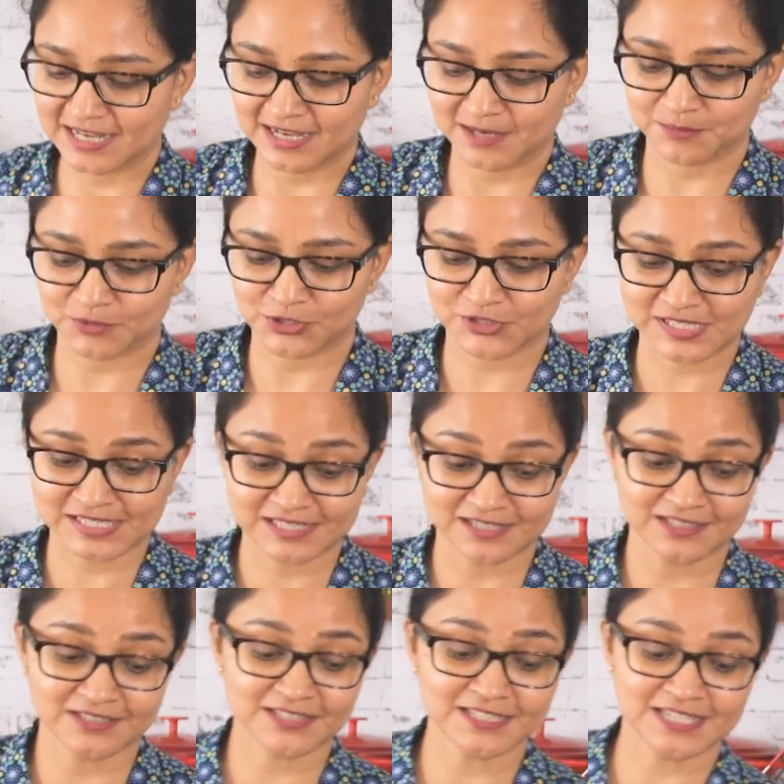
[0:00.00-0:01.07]
I'm going to
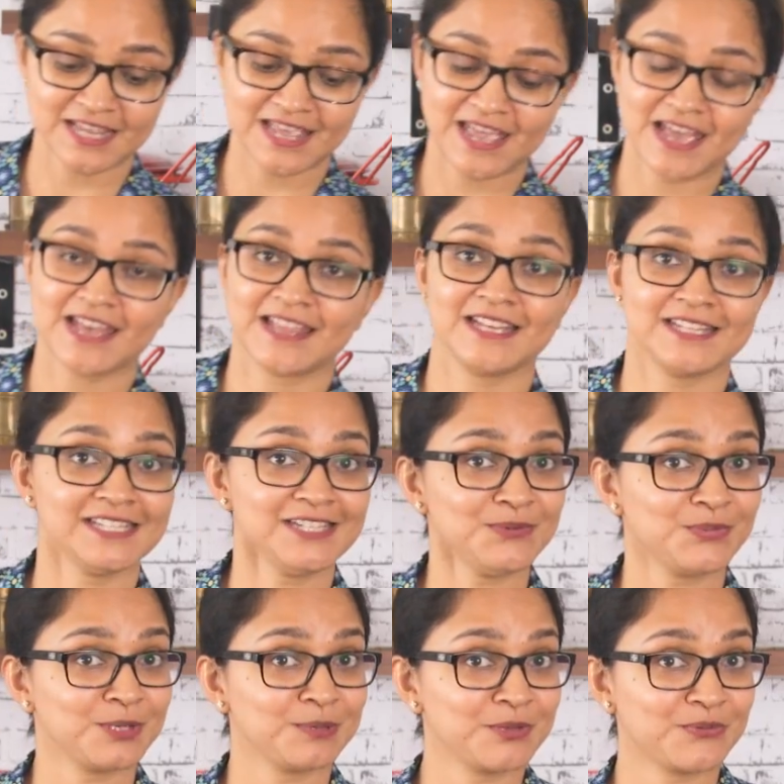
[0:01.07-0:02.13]
stir it and that's it.
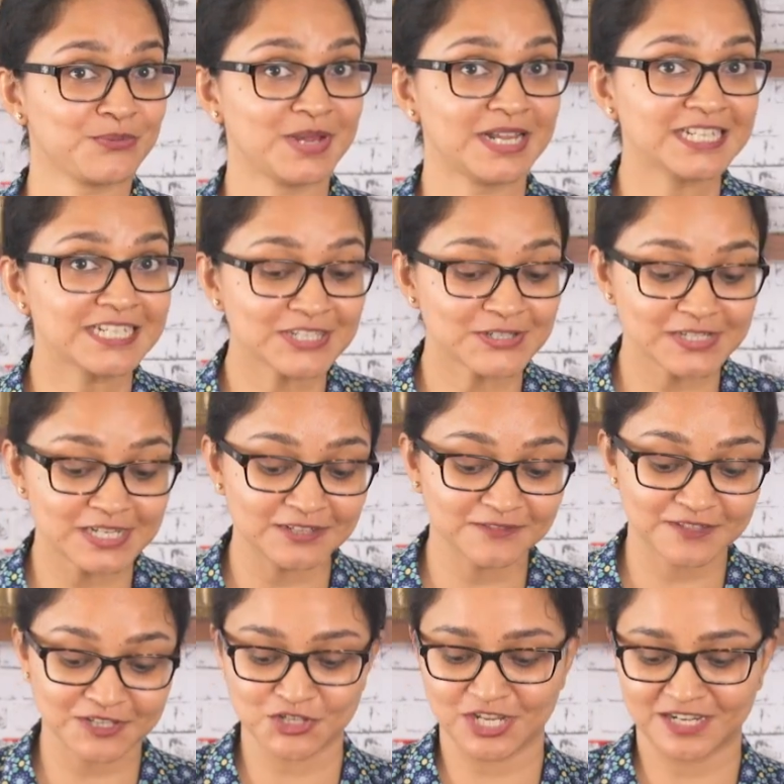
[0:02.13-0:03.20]
We'll be ready to
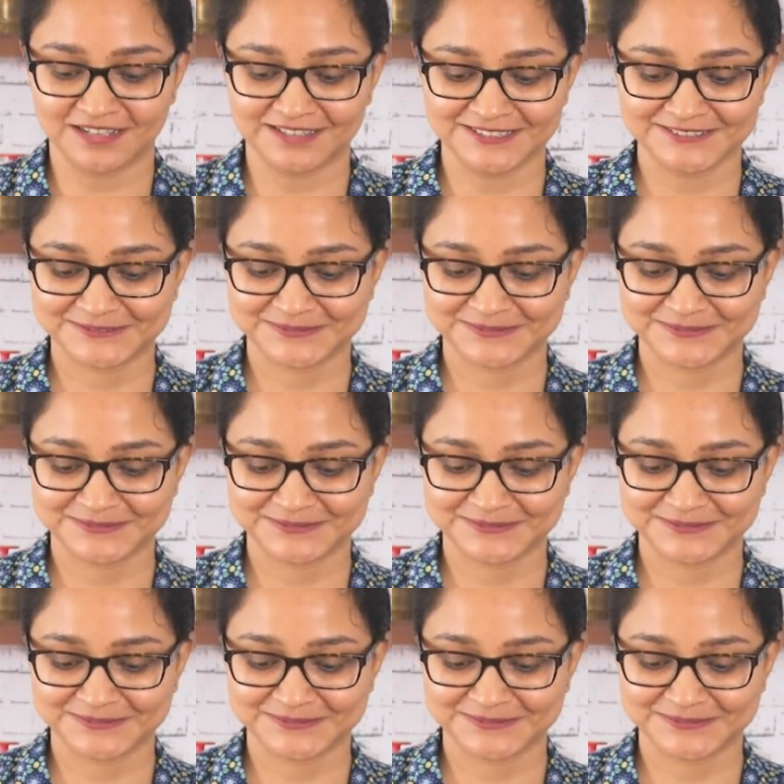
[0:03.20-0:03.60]
serve the chana.